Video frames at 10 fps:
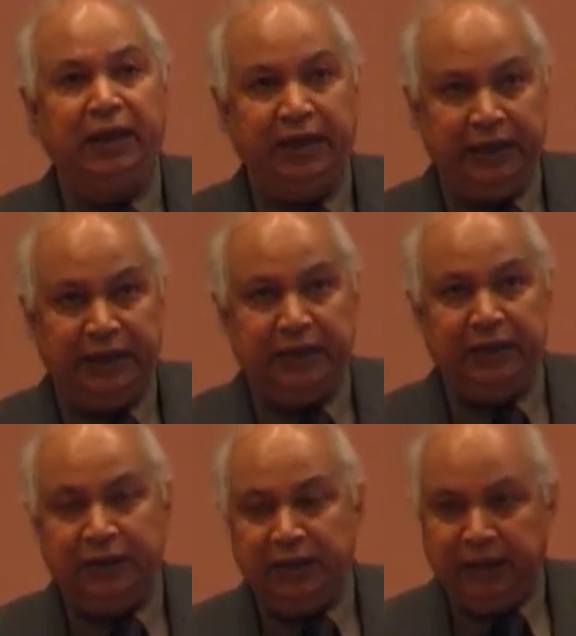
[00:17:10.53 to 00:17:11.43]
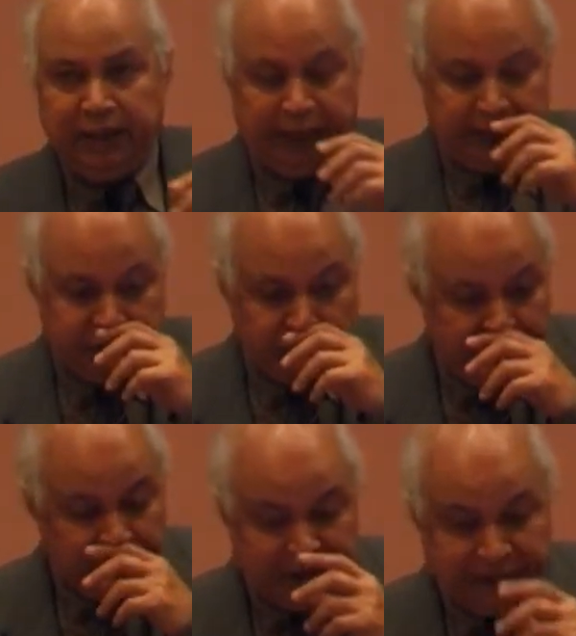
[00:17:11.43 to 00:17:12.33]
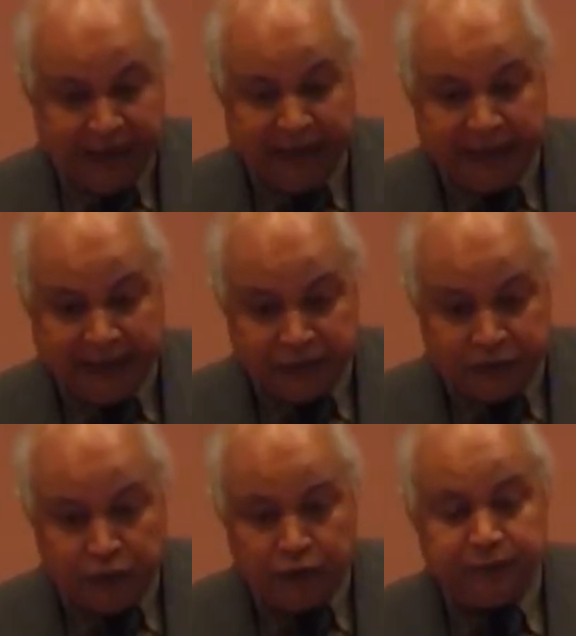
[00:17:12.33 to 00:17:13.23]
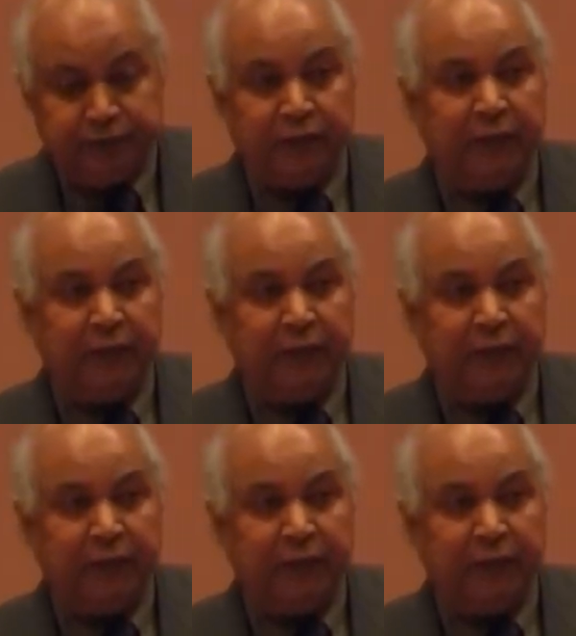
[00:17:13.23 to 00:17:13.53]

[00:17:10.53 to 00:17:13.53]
in uh, doing whatever I can do.